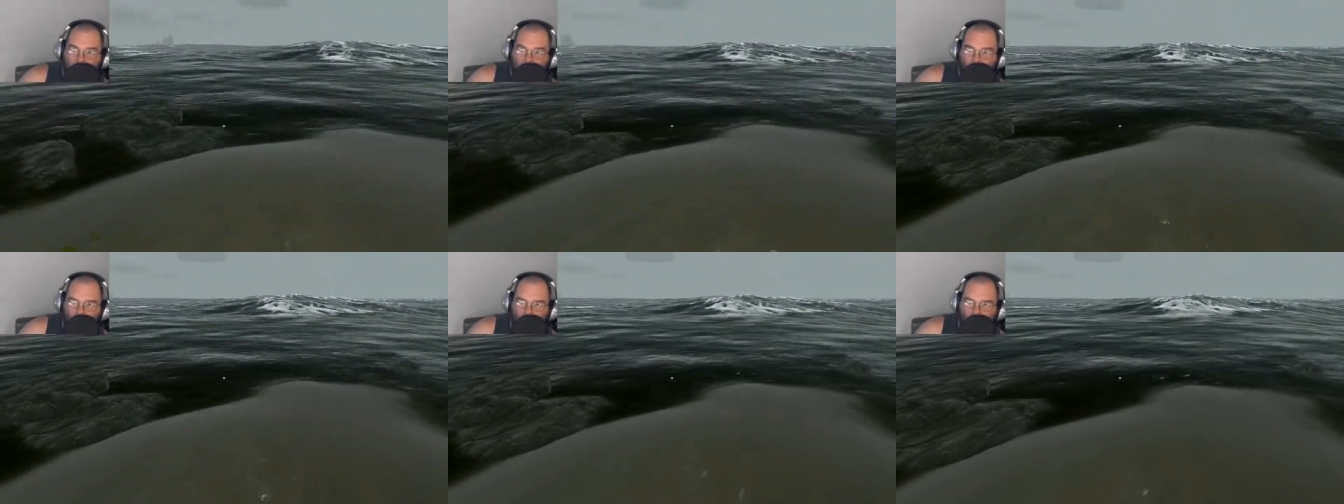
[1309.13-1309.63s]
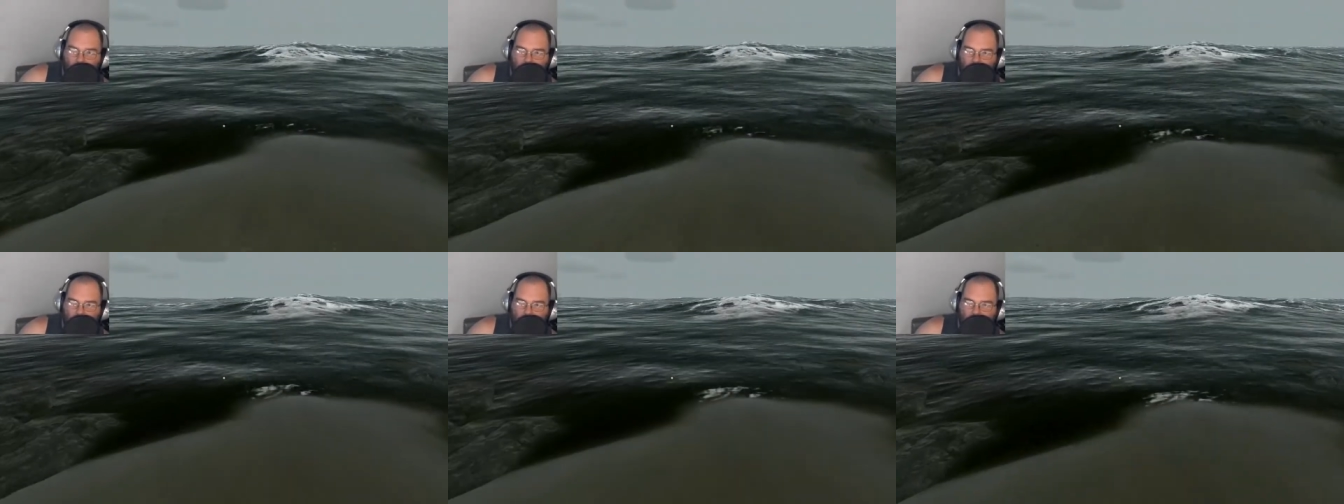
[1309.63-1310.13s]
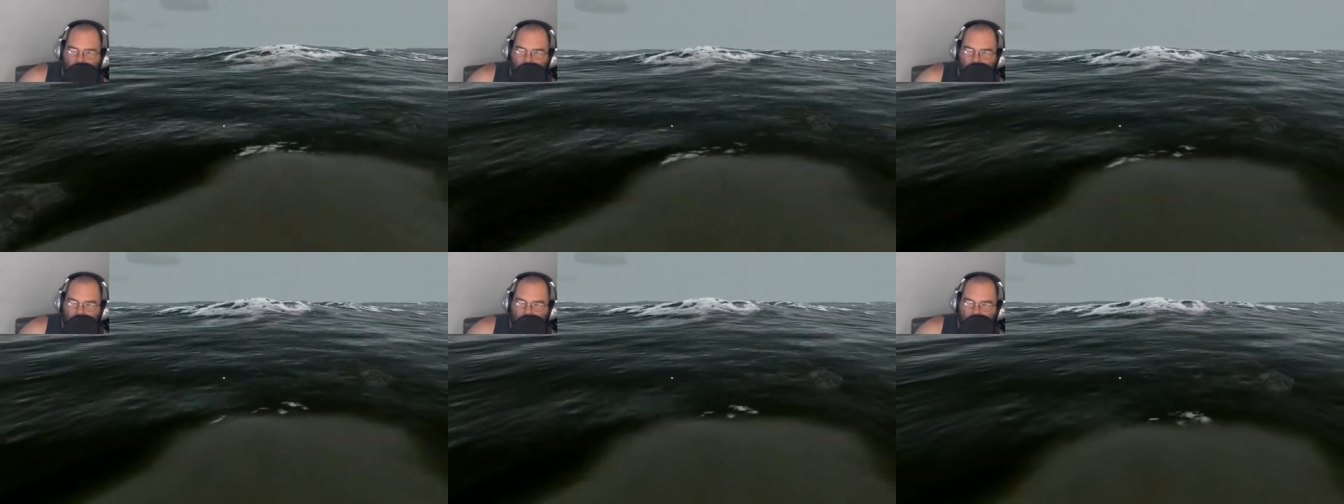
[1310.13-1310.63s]
we have now
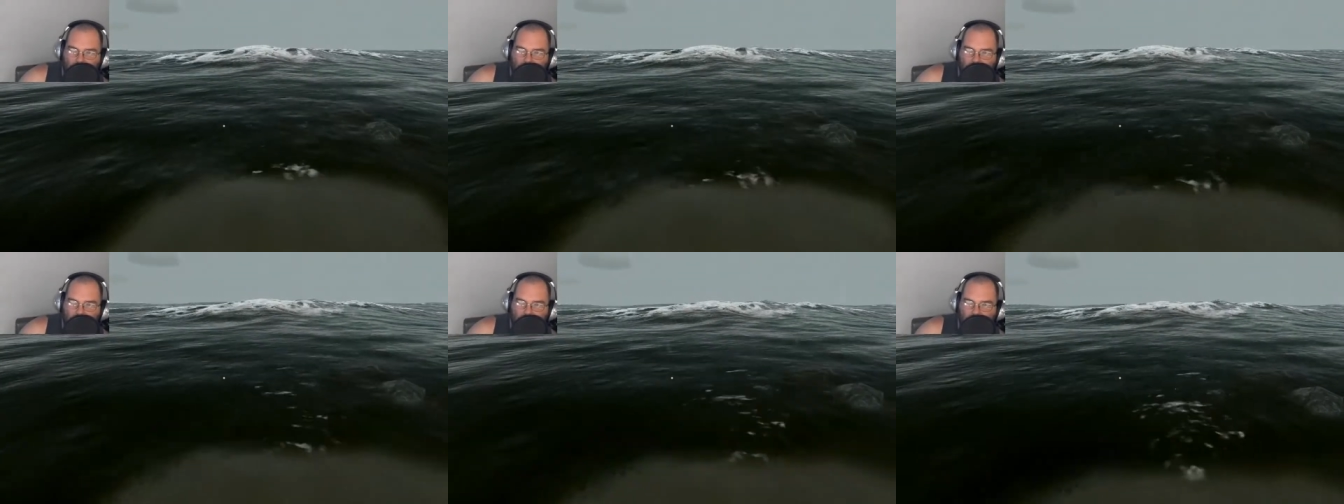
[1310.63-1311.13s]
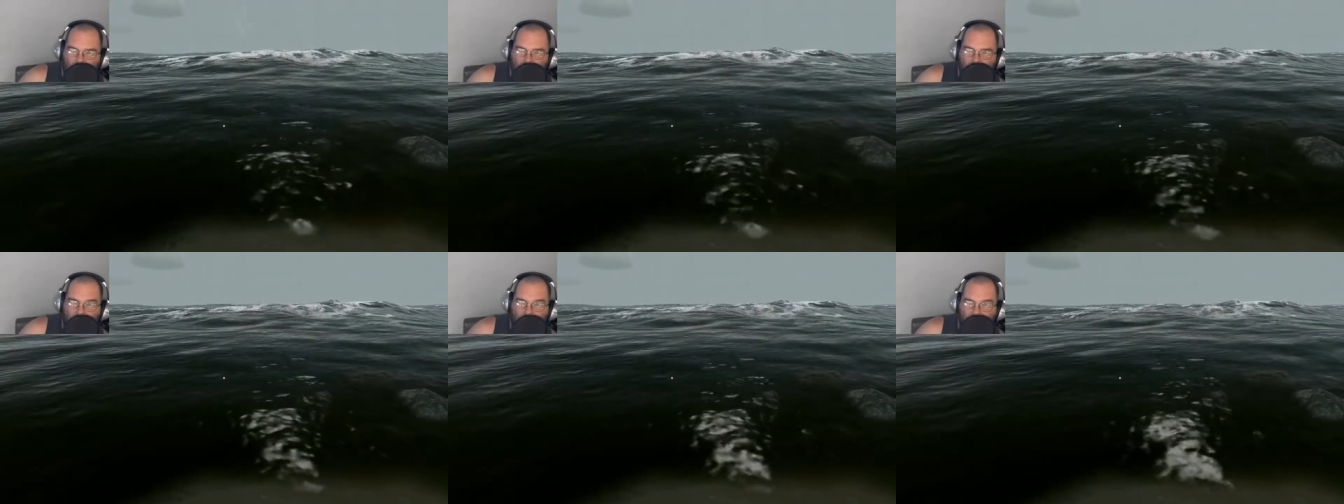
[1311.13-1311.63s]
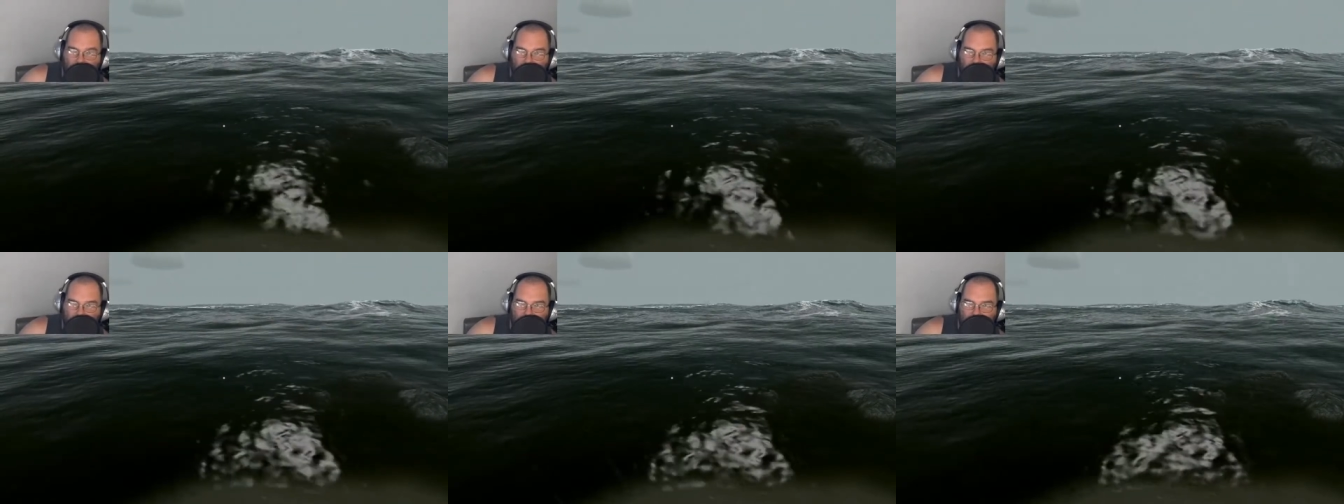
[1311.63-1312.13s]
slain
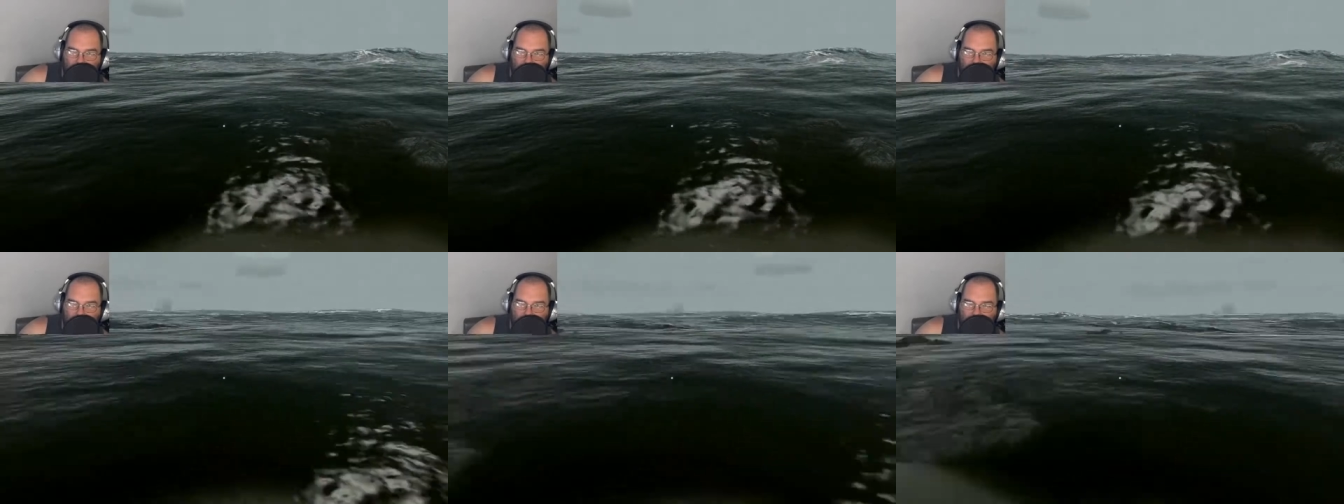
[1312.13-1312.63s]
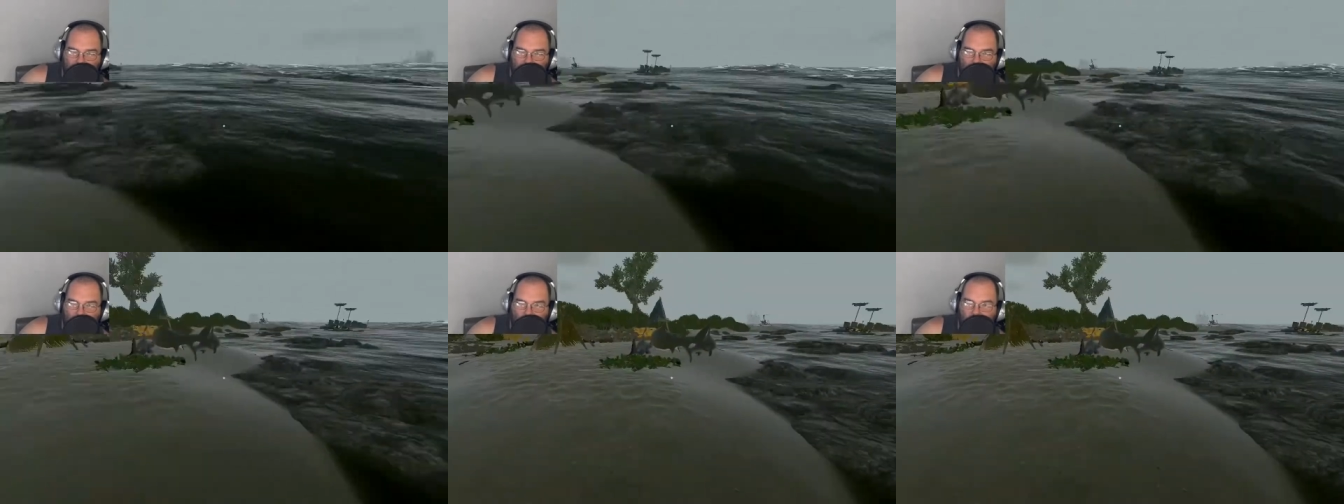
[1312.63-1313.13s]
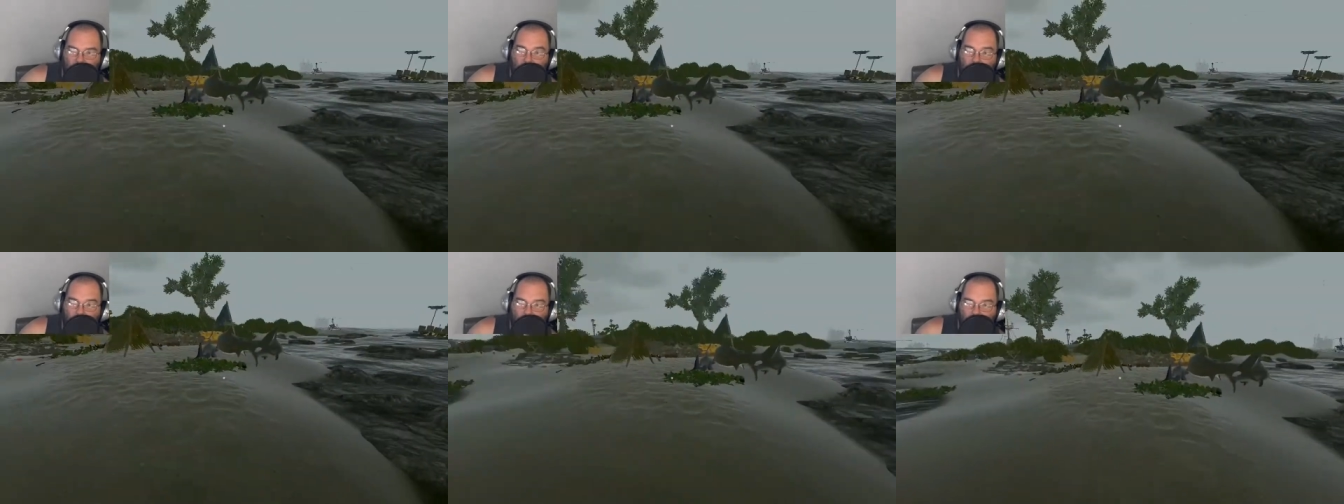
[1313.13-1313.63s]
the Megalodon. We have one of our
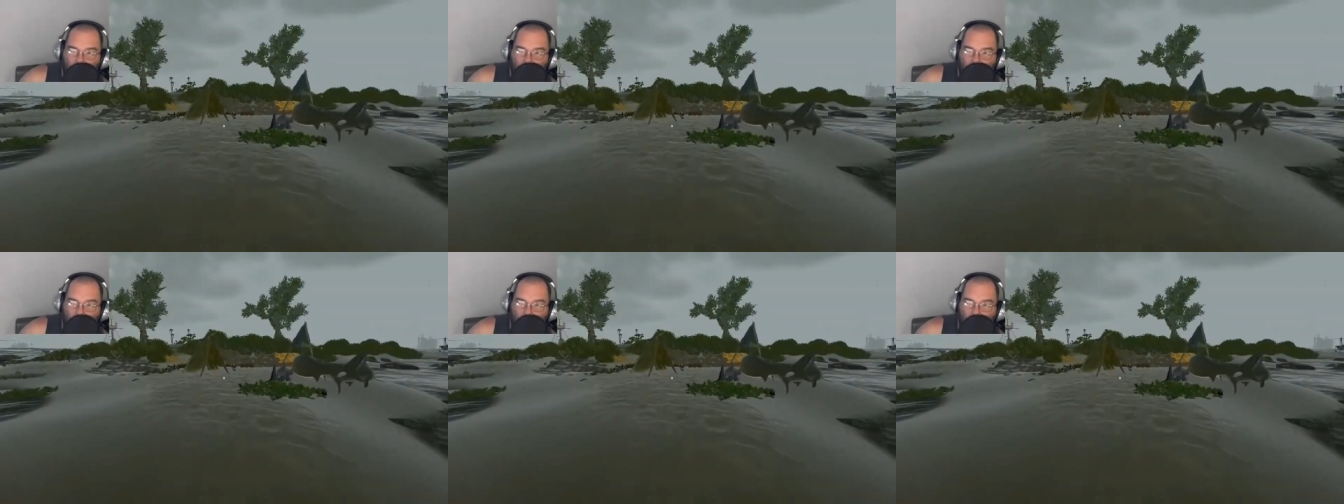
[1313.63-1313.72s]
plane